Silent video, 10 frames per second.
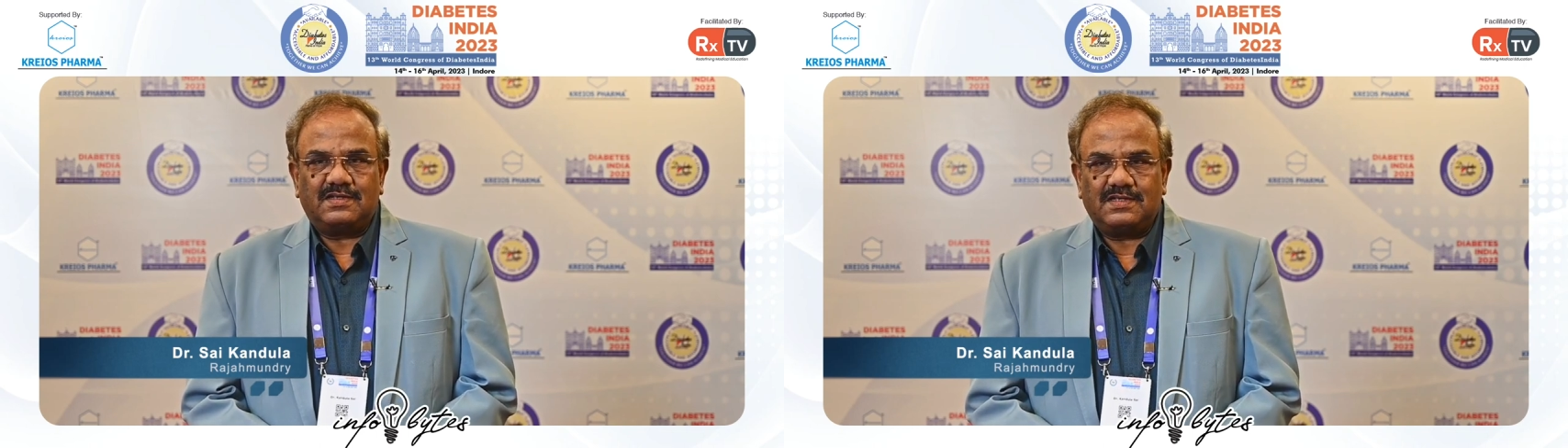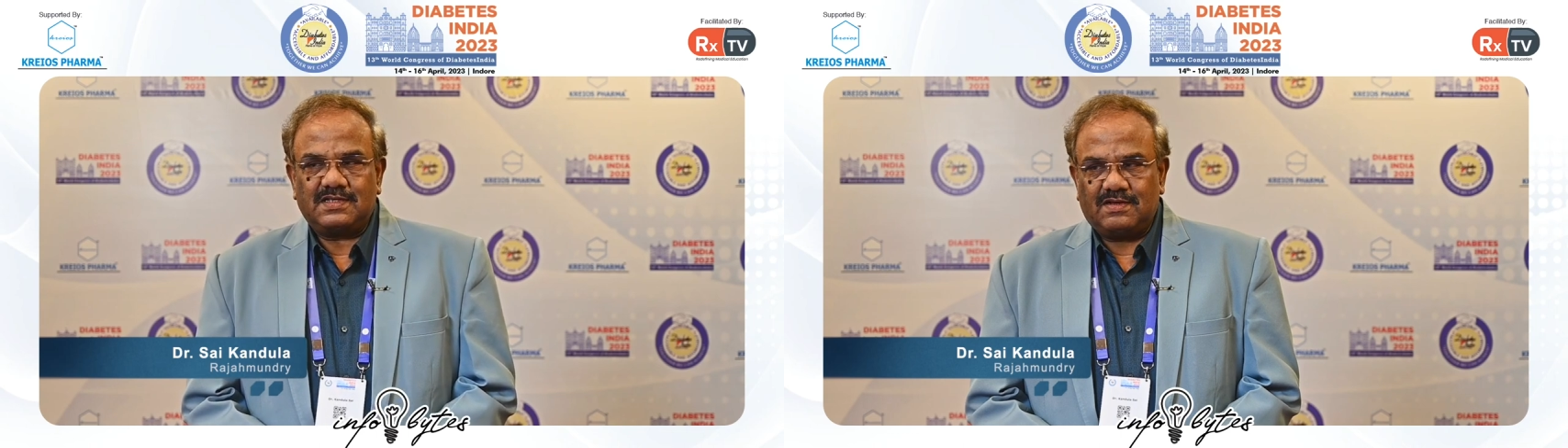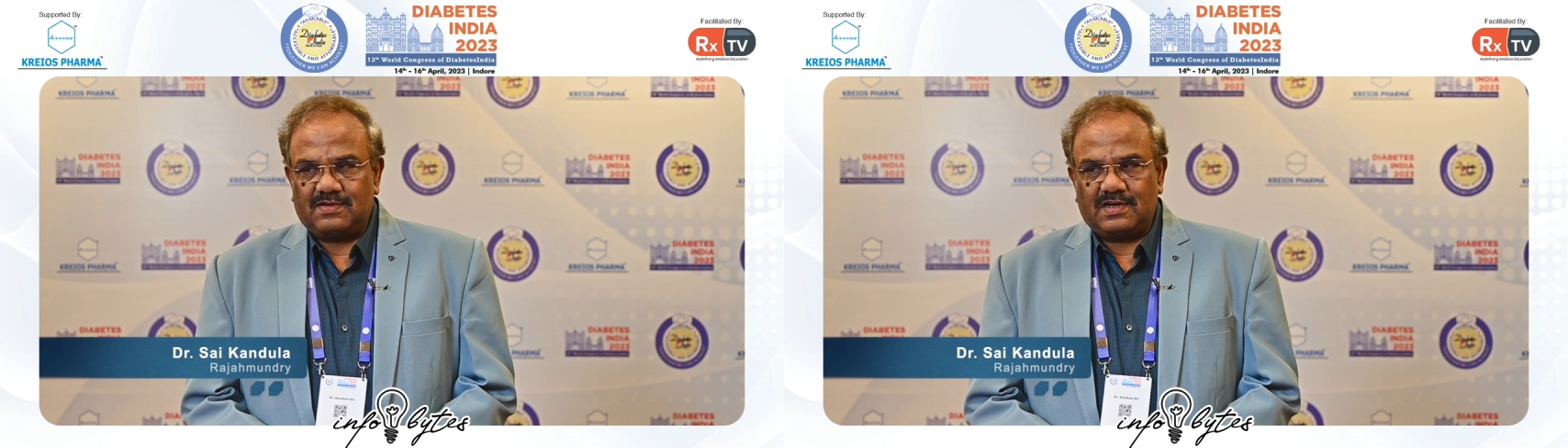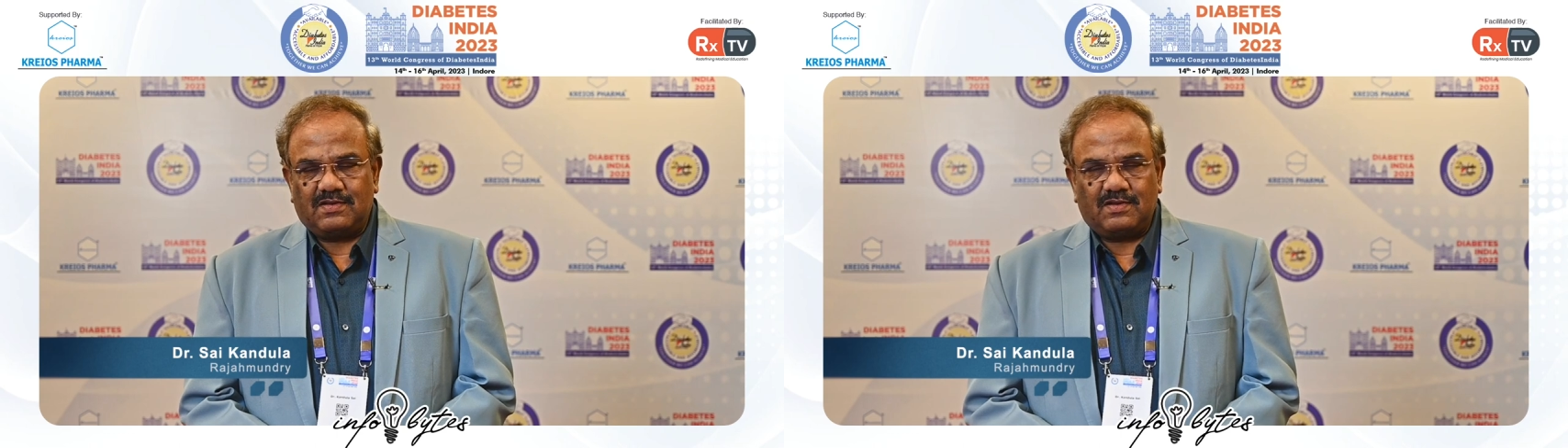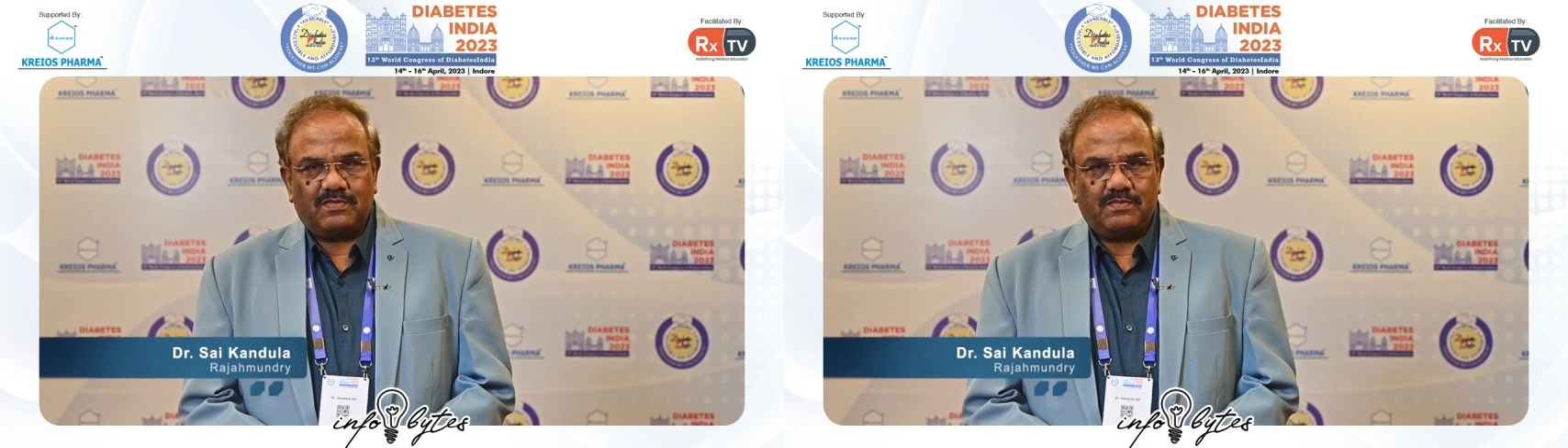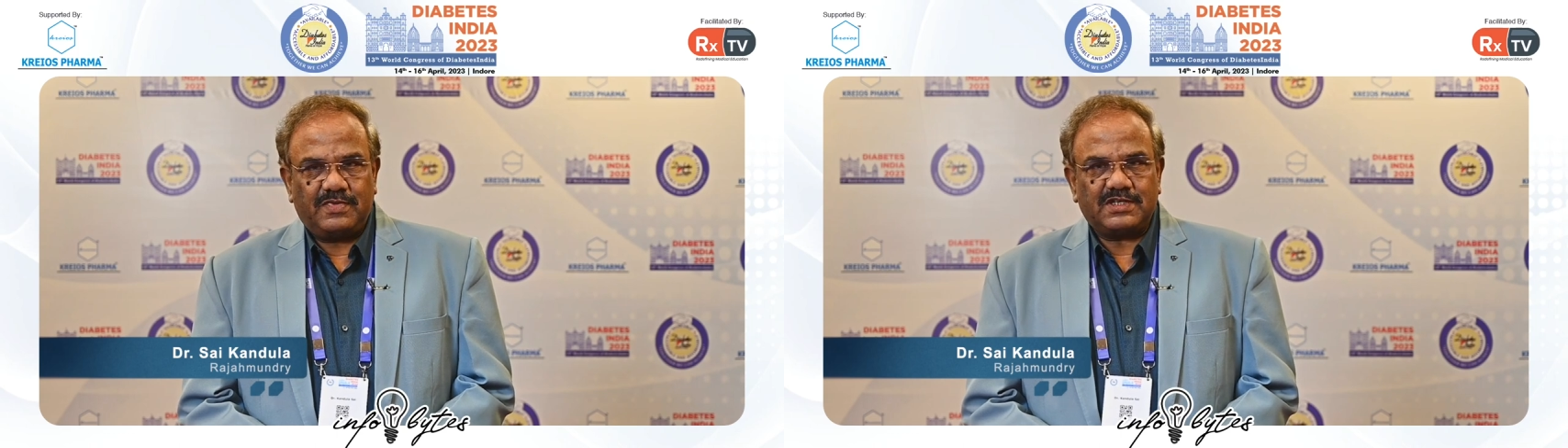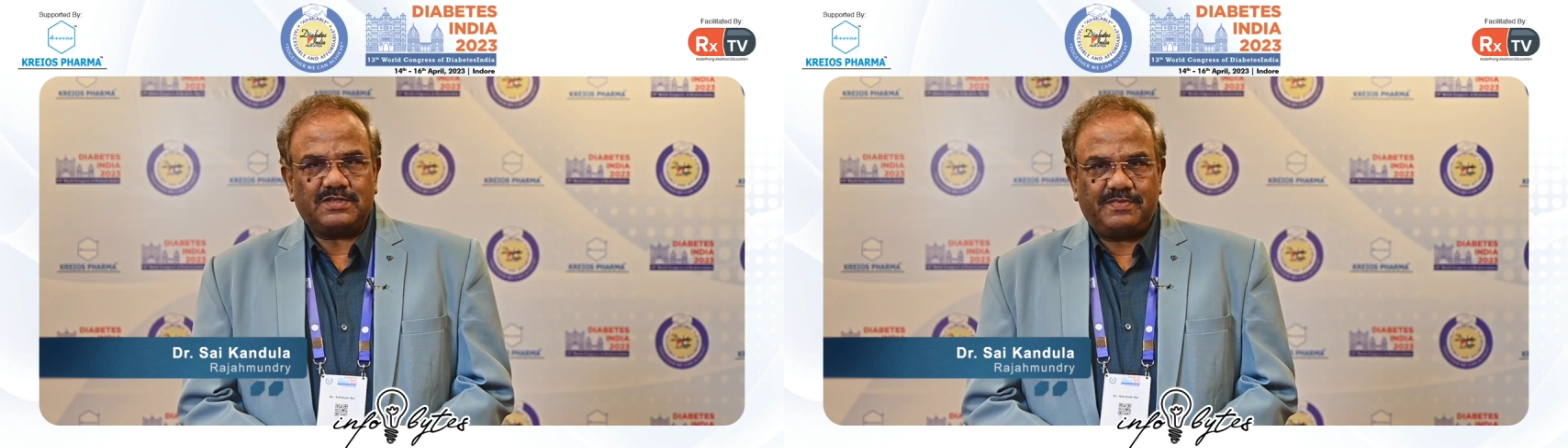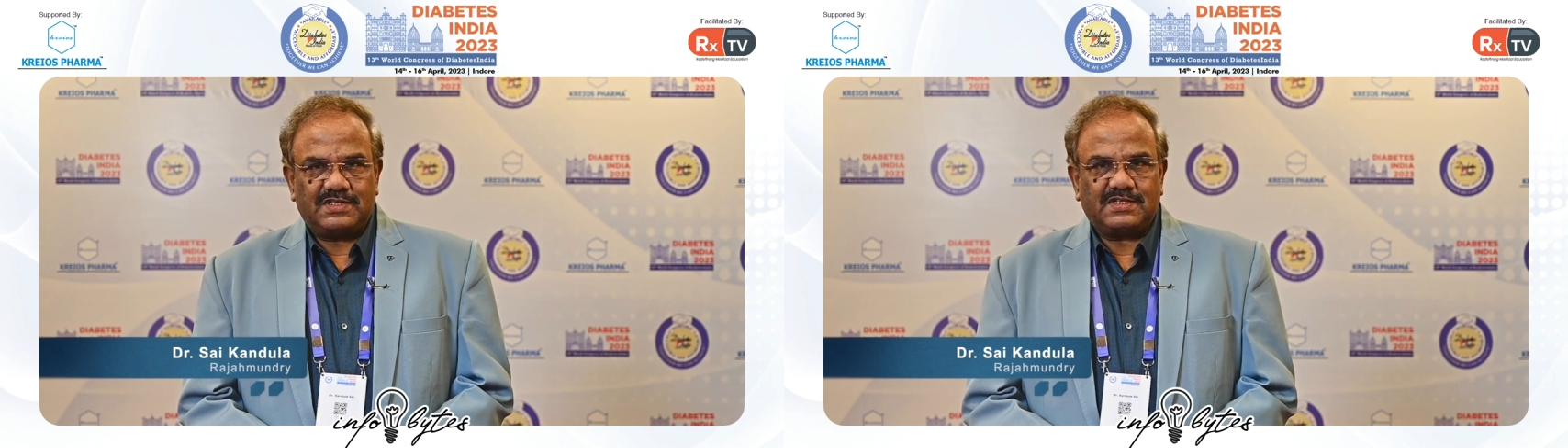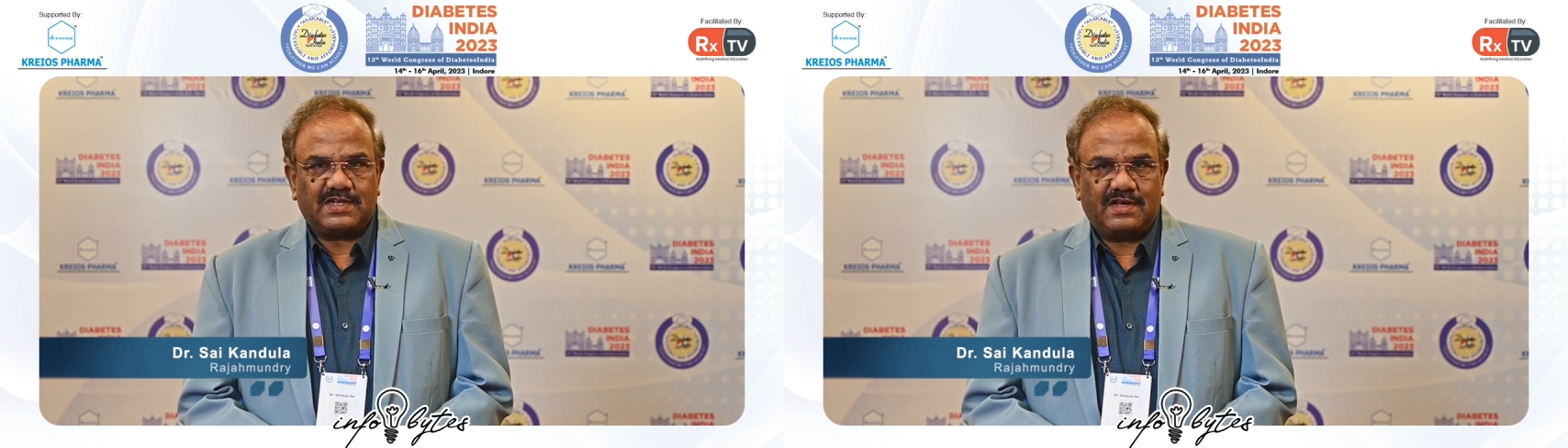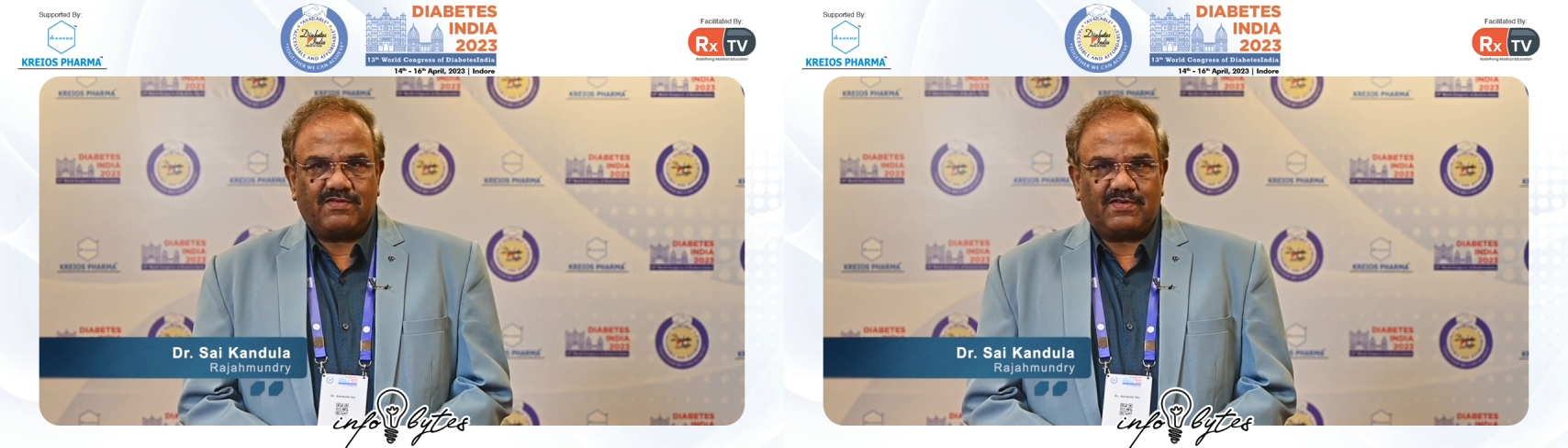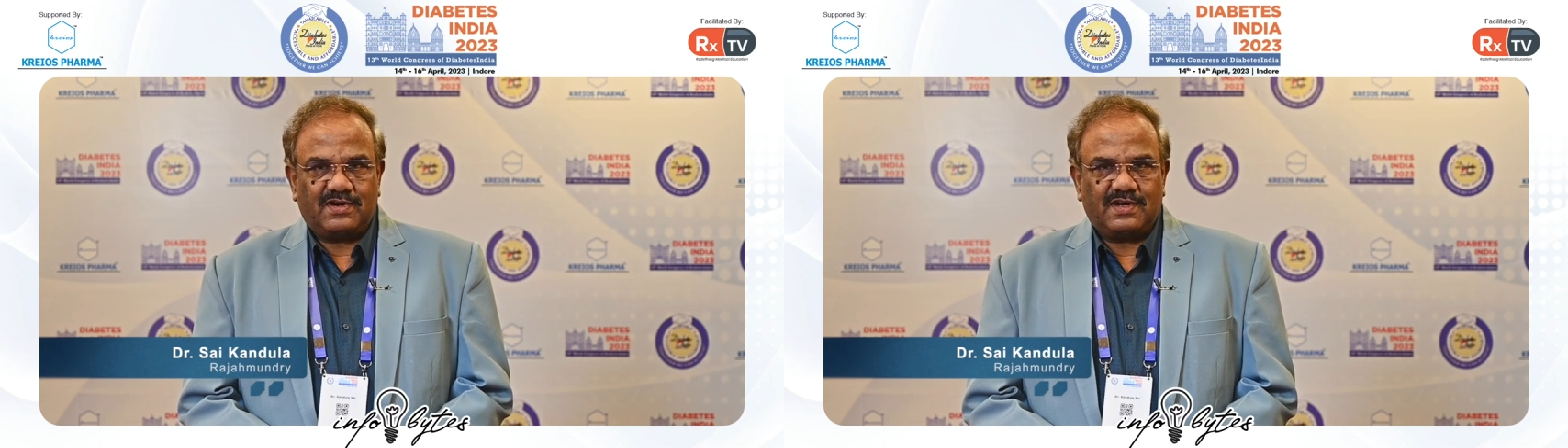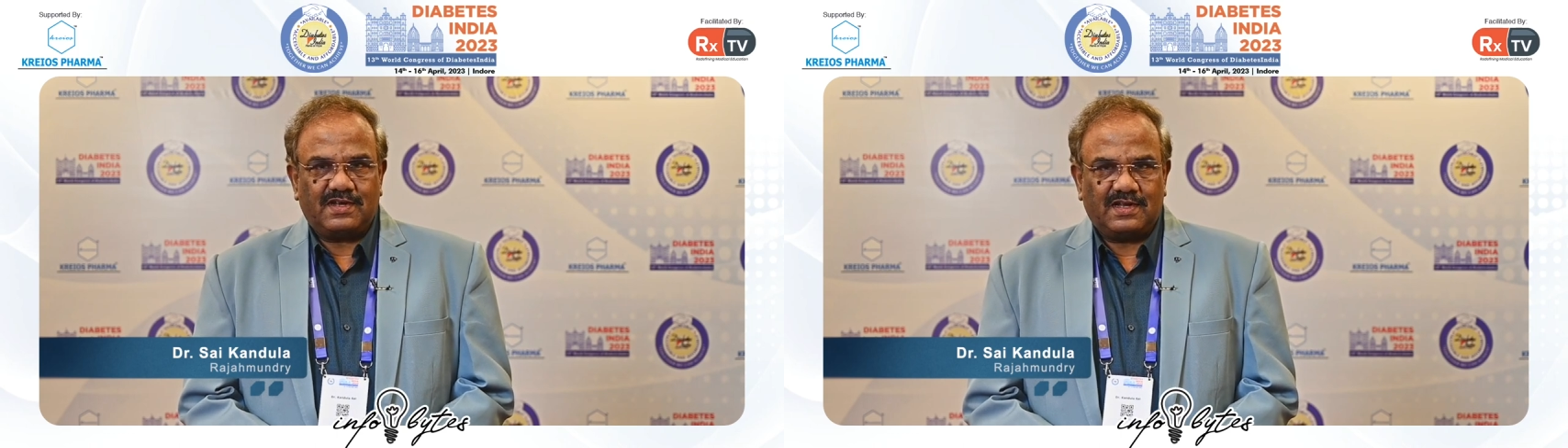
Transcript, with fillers: this is one of the best speeches I ever